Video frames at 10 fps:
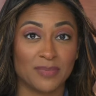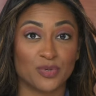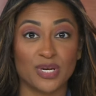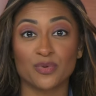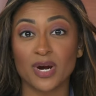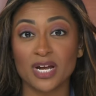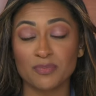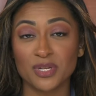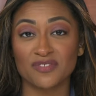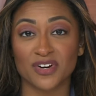between Grand
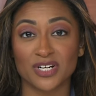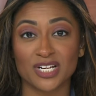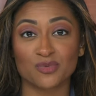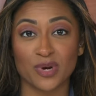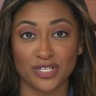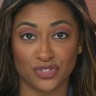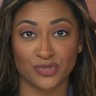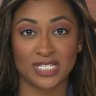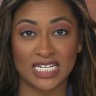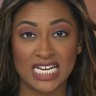Boulevard and Ray
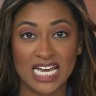Street.